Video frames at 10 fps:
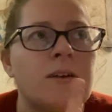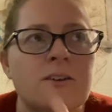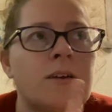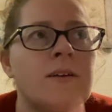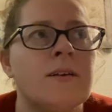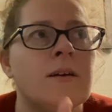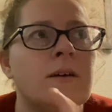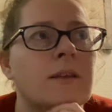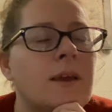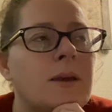
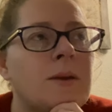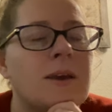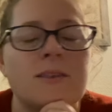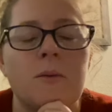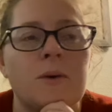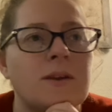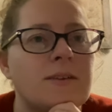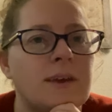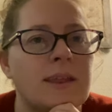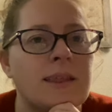early because I wanted
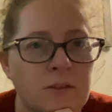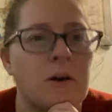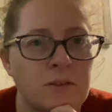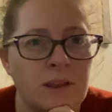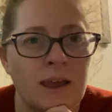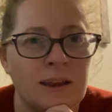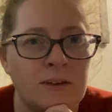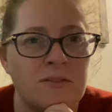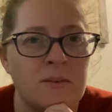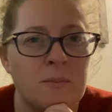to get the outline
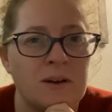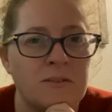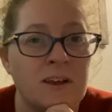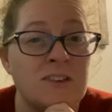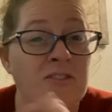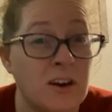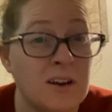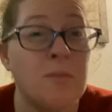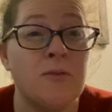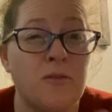of the butterfly
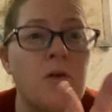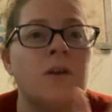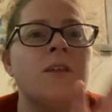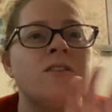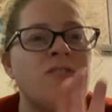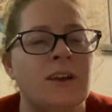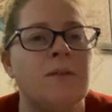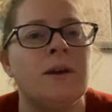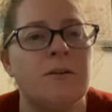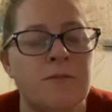started before the
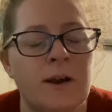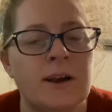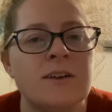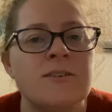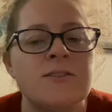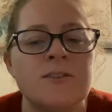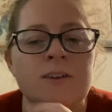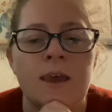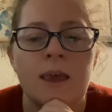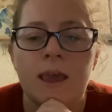January 1st.
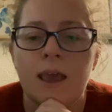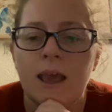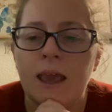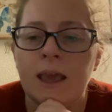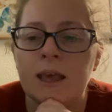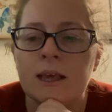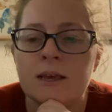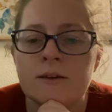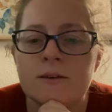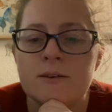
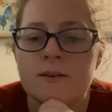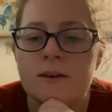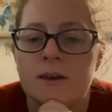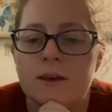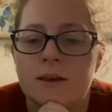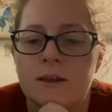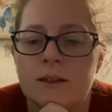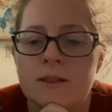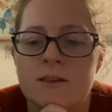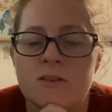And
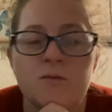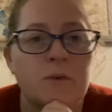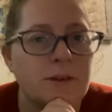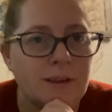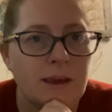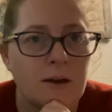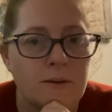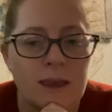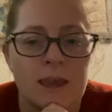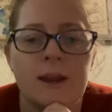this is 14
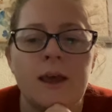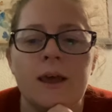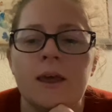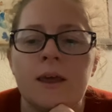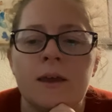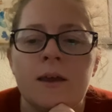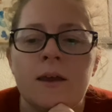count Aida,